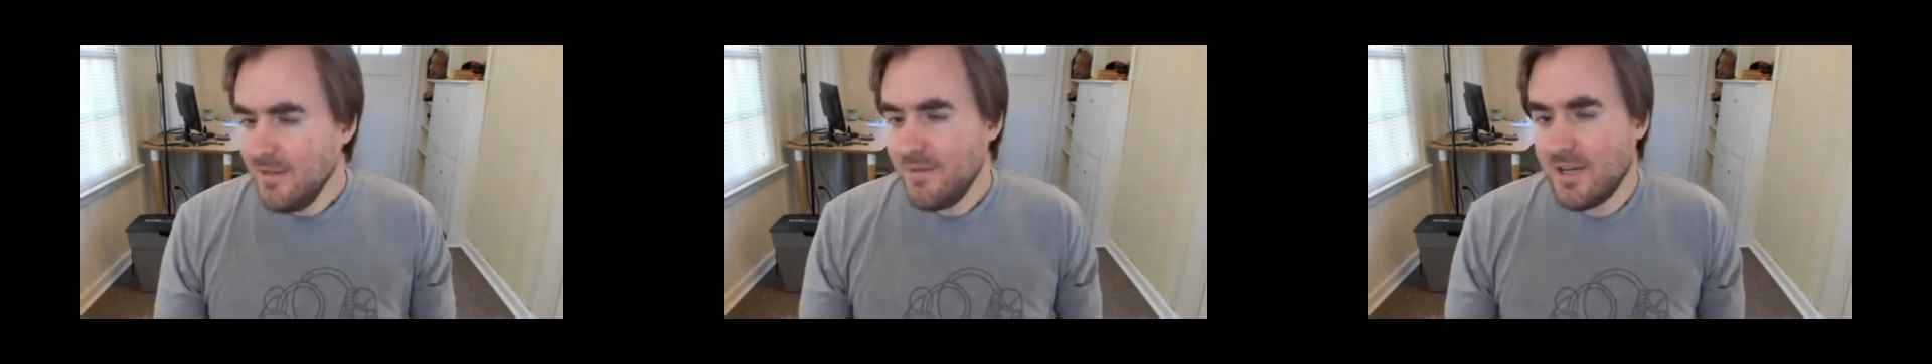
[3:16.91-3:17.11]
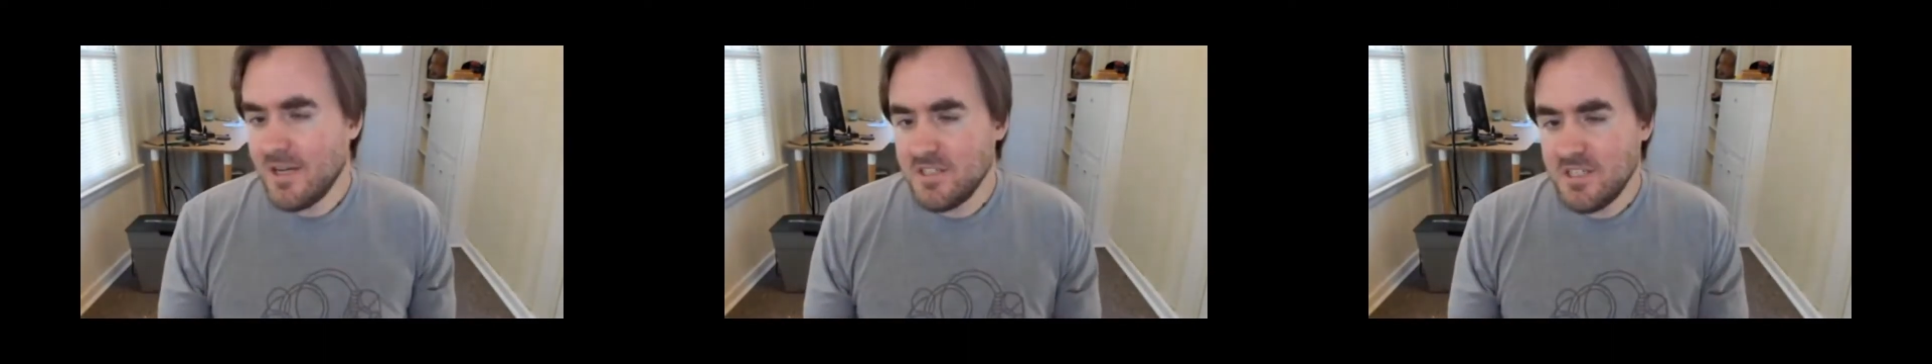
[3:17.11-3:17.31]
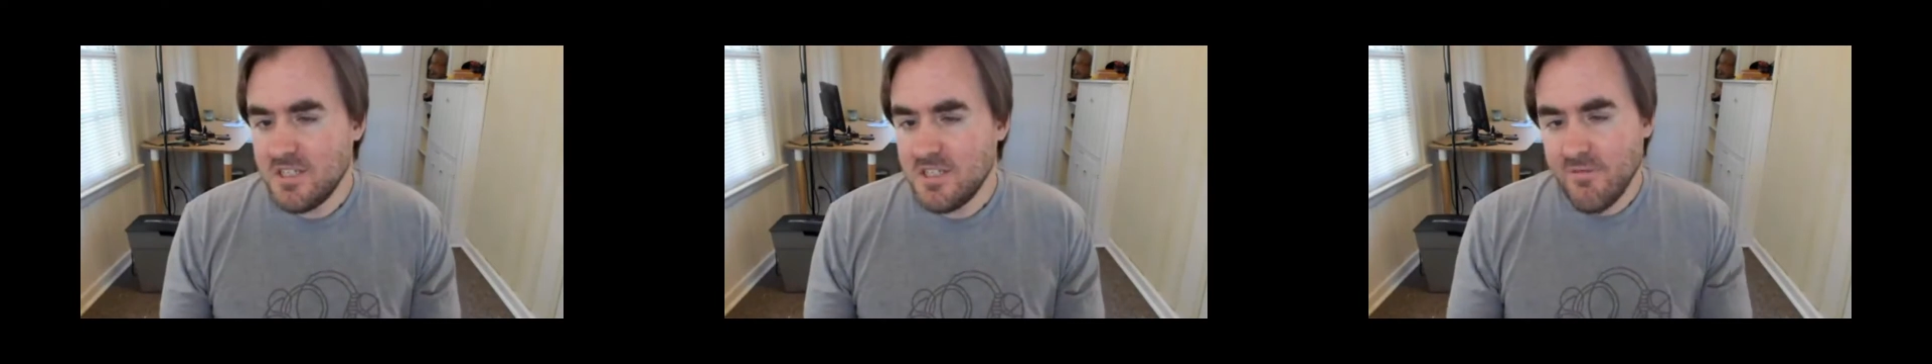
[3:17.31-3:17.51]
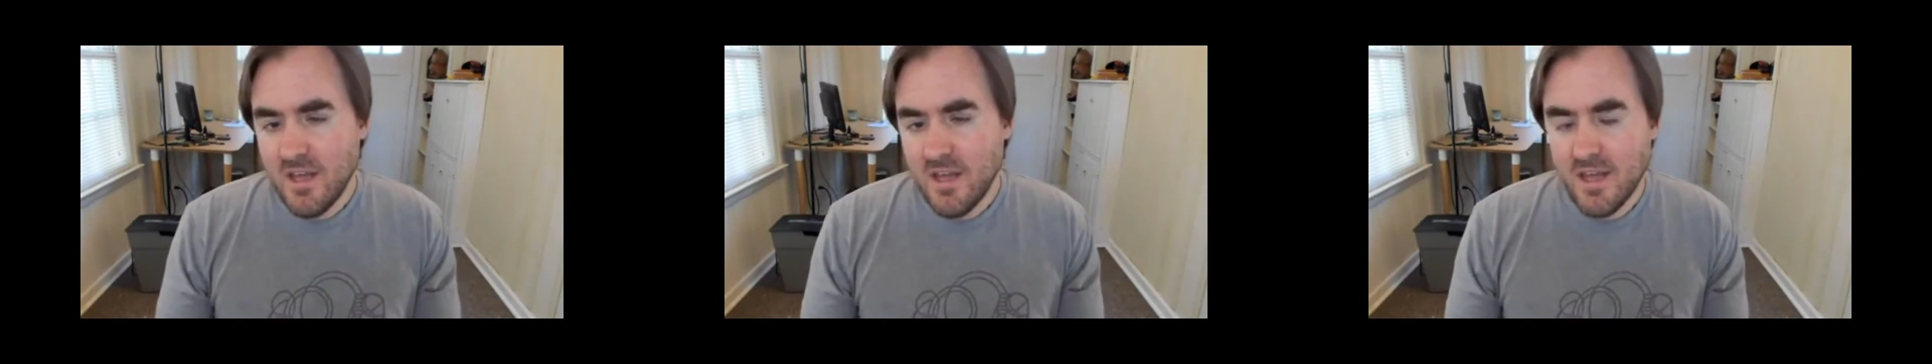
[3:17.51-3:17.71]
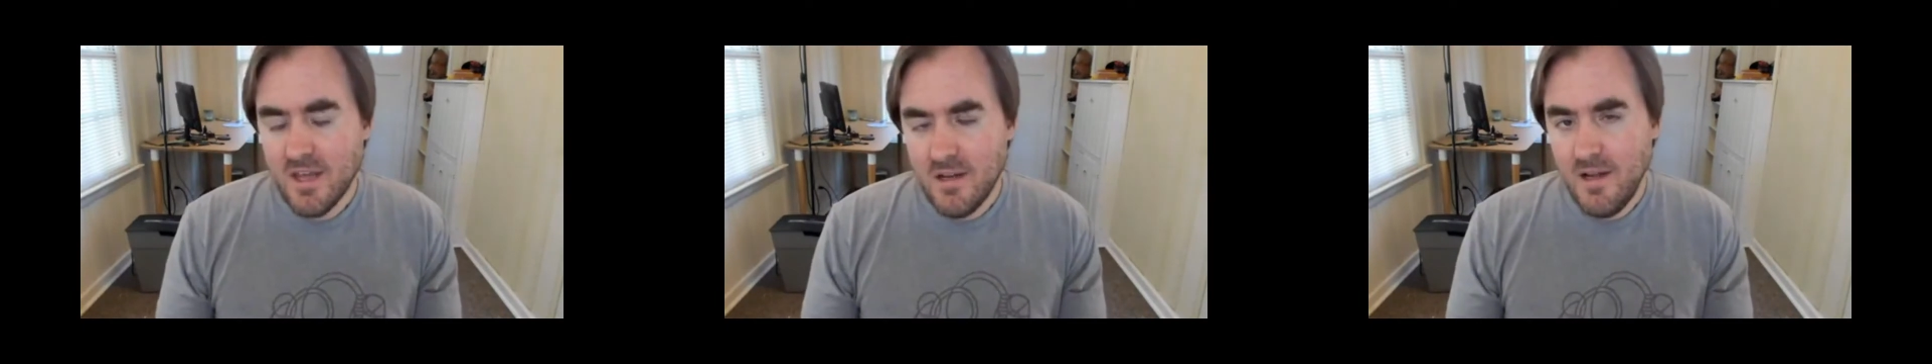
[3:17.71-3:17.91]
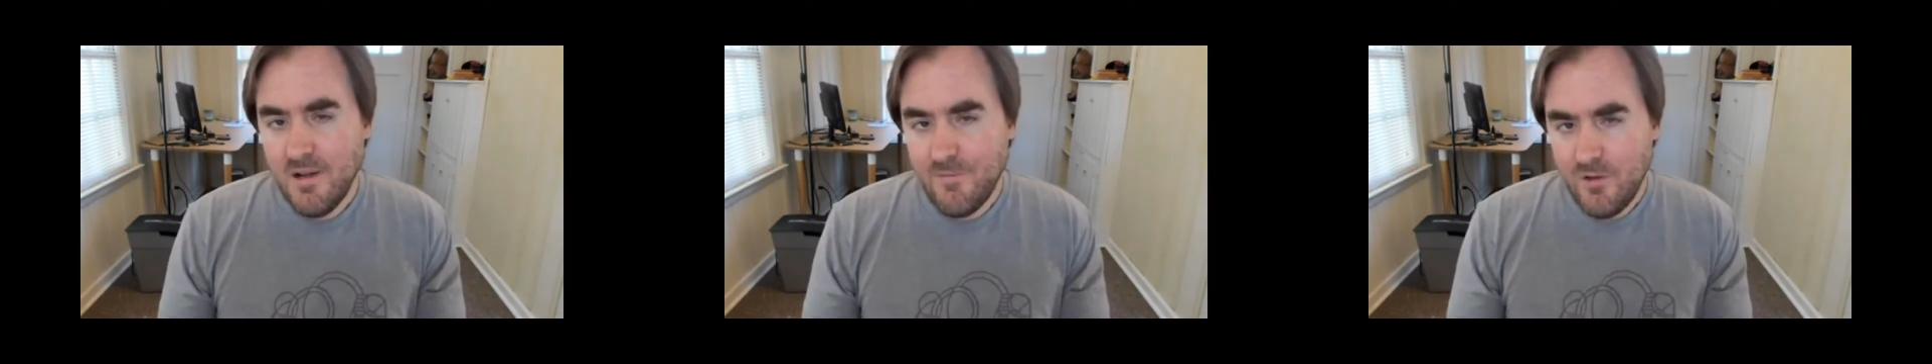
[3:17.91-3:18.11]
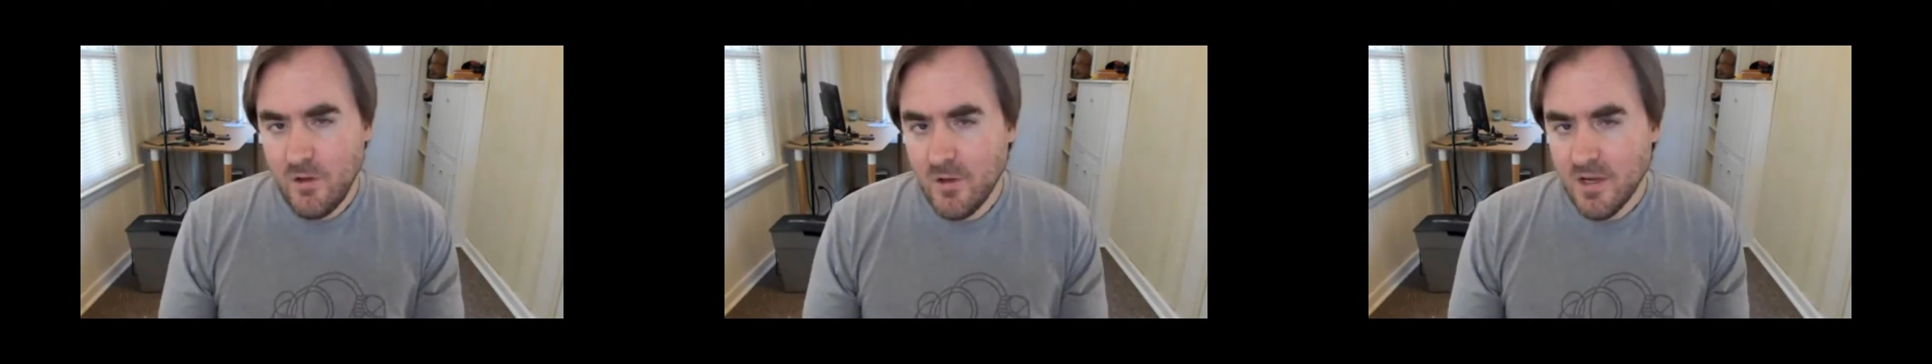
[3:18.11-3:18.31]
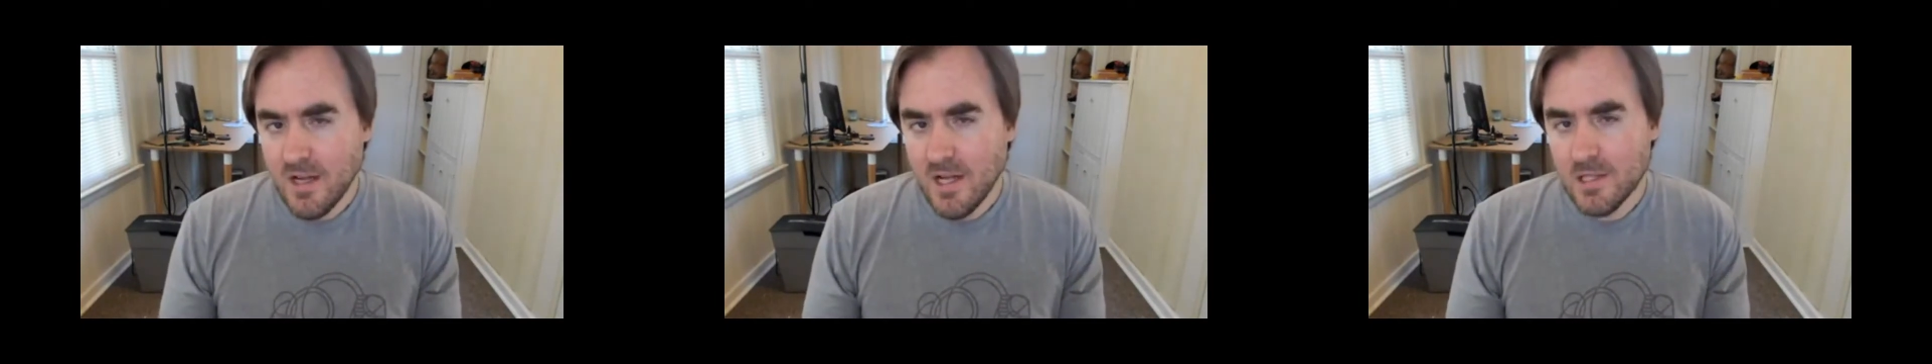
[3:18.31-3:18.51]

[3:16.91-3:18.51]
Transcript: because if you can